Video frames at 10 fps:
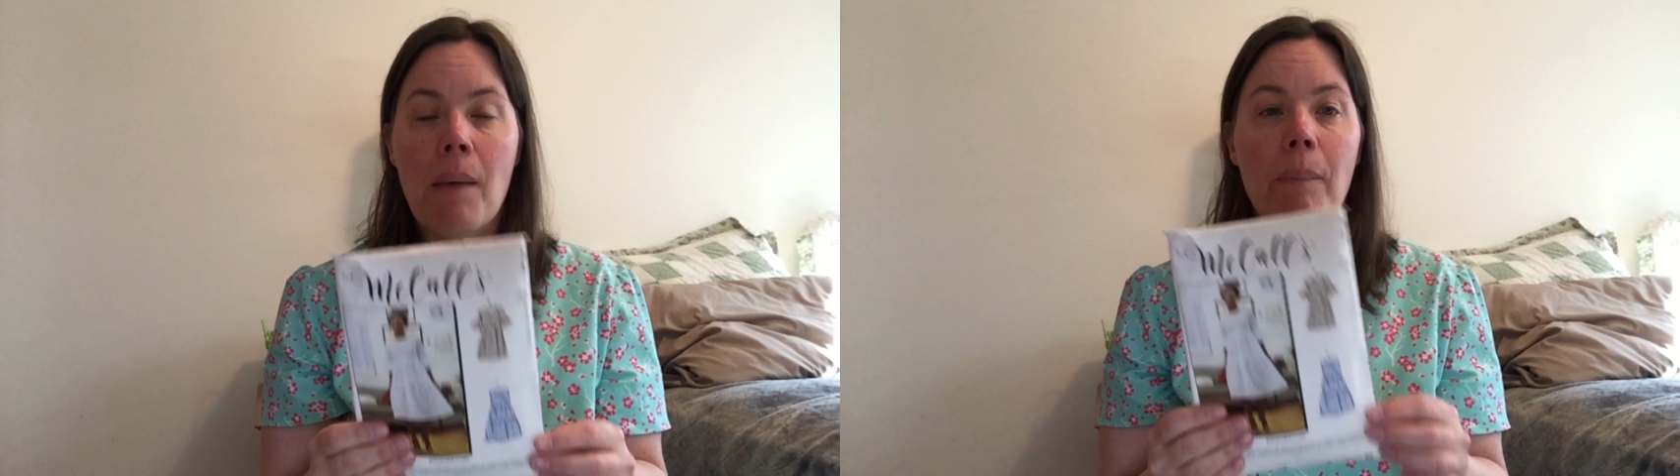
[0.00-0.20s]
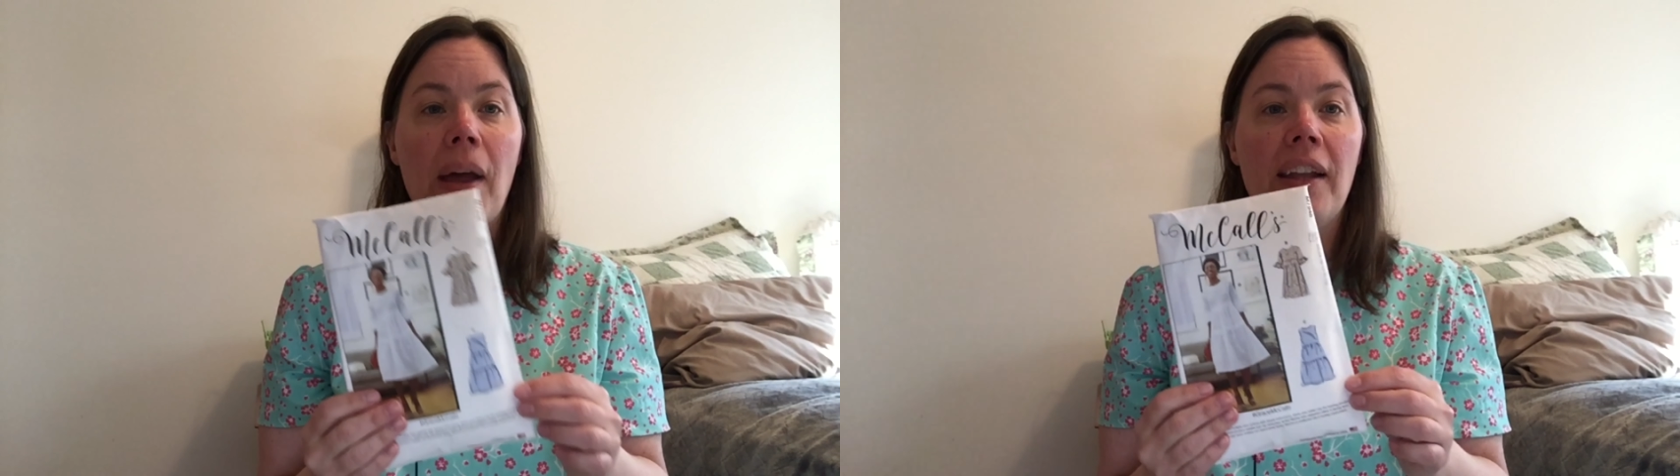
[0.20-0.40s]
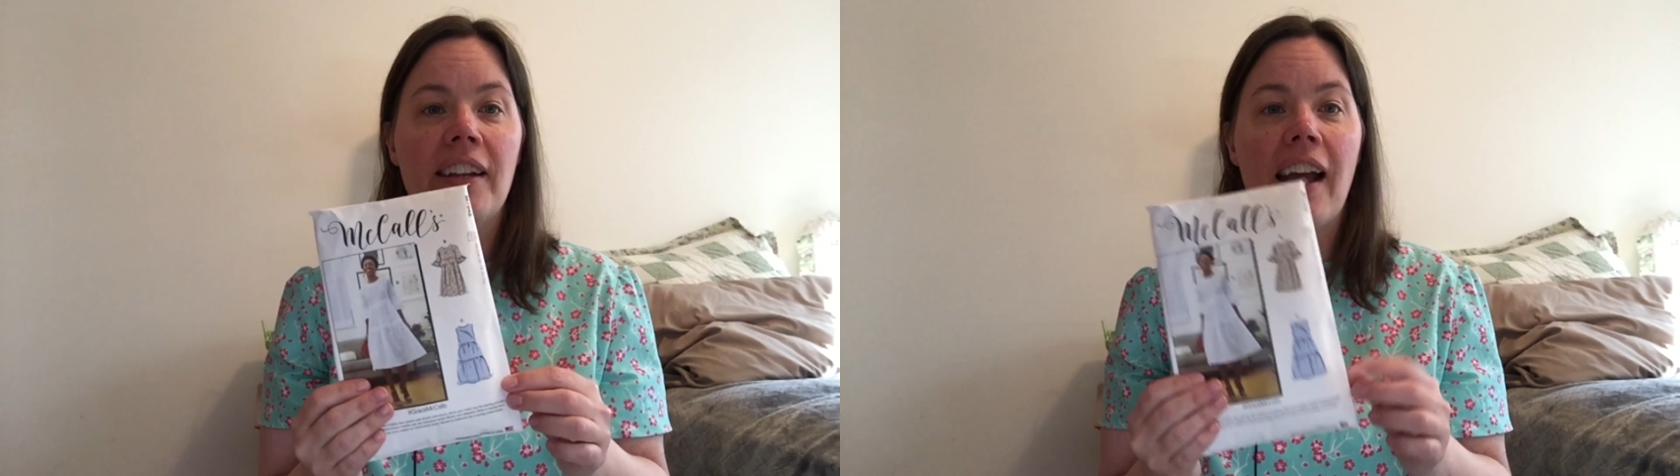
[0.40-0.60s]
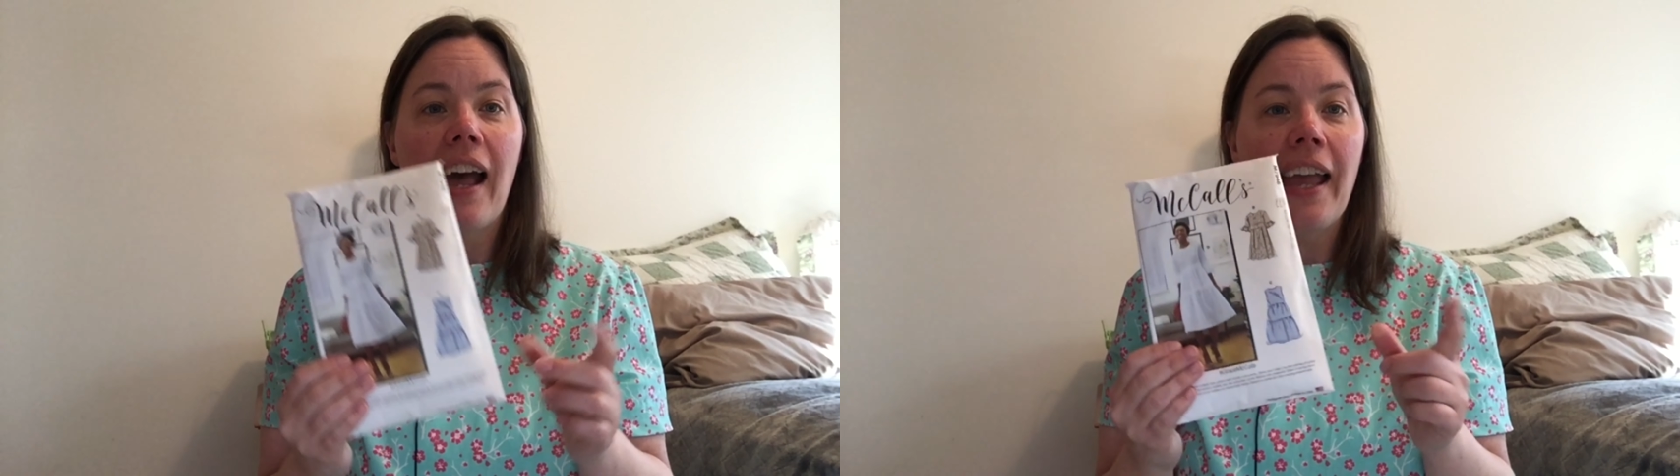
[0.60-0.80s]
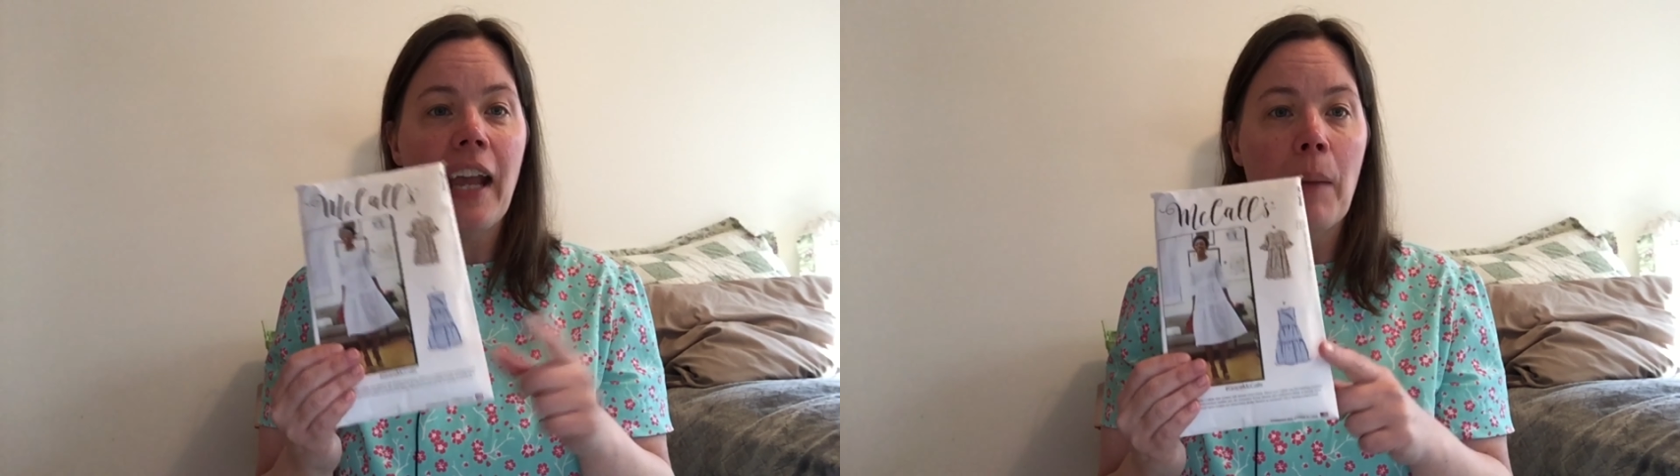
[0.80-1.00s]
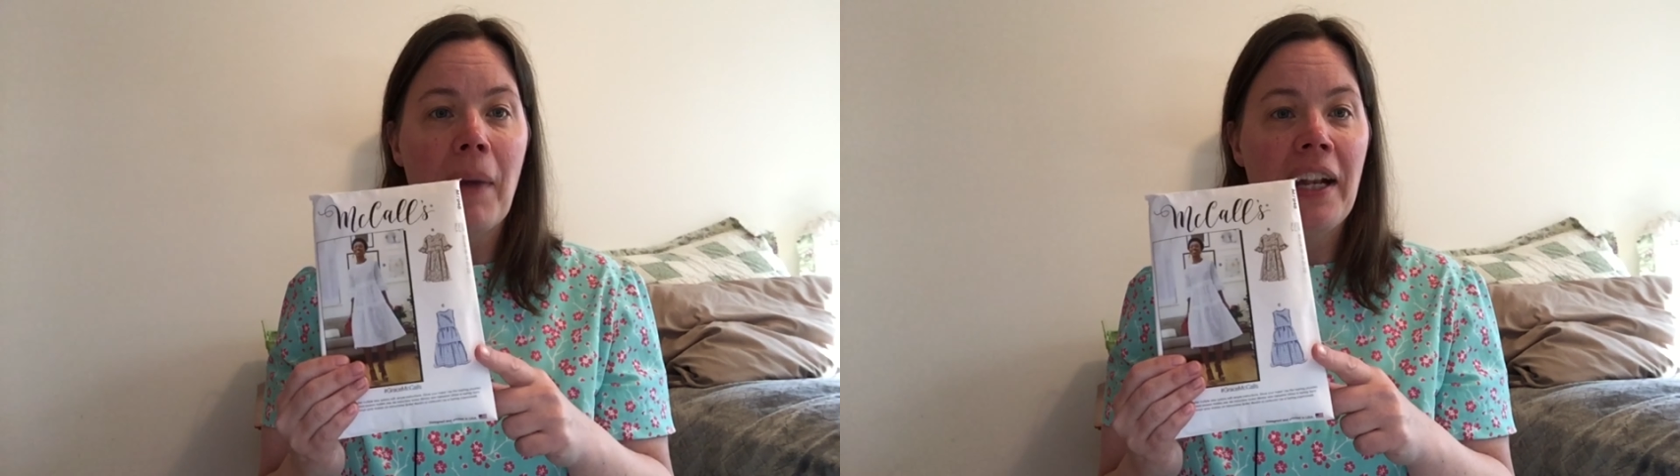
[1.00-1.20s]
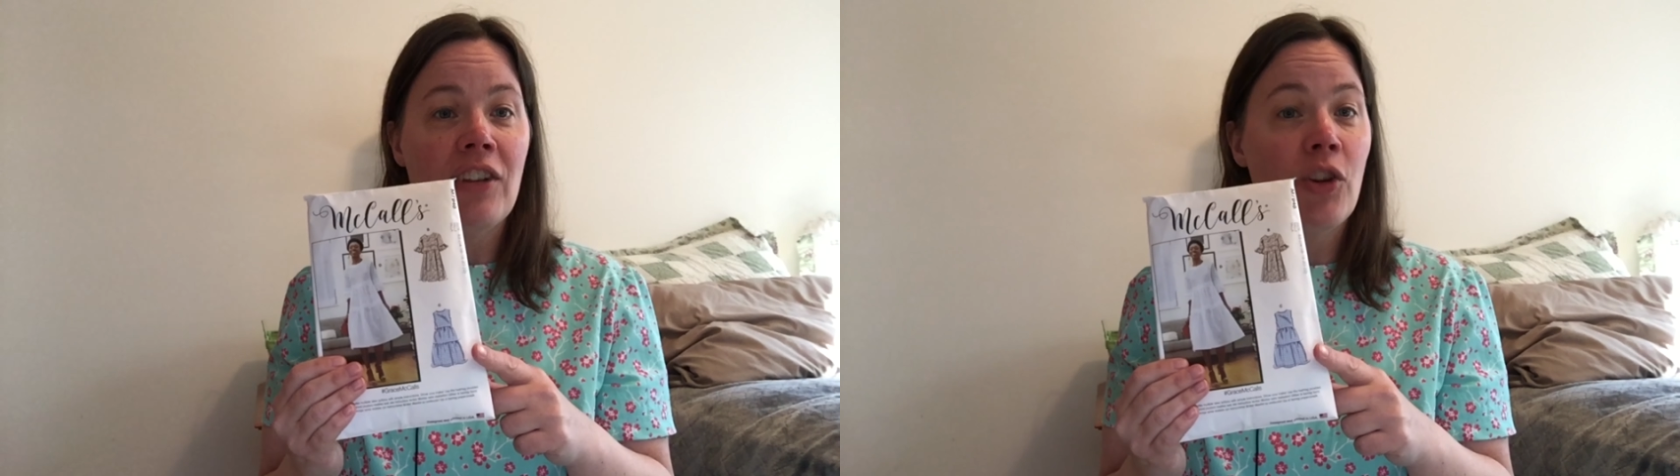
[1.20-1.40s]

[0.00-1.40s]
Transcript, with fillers: But I got mine at